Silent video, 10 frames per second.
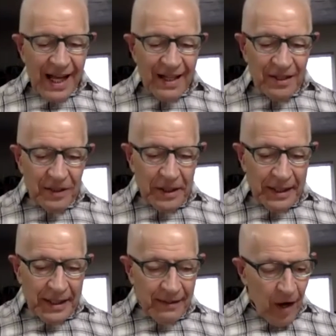
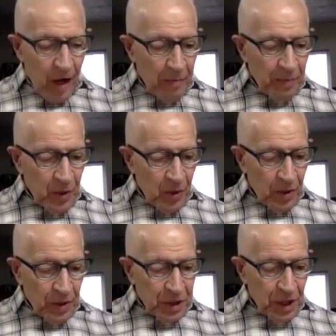clear up your
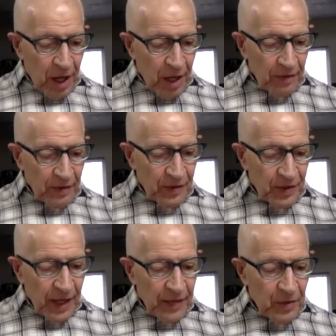chakras,
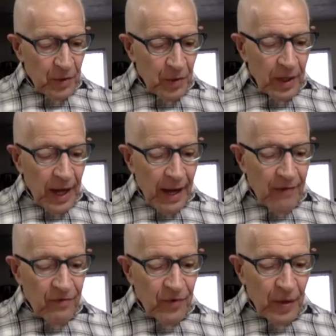and your
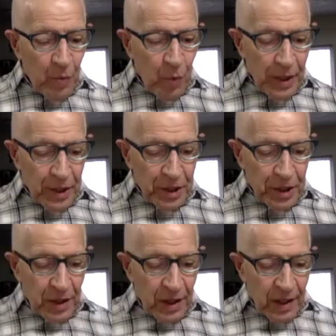every wish
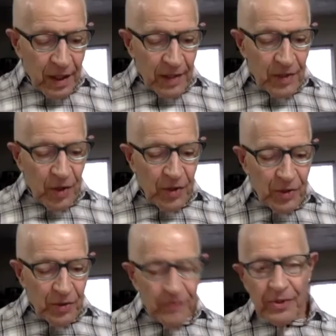is our
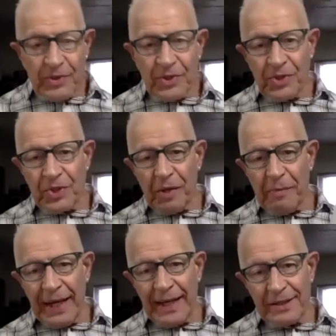universe's
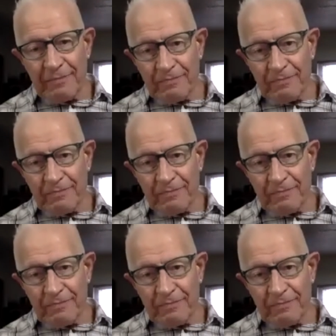command.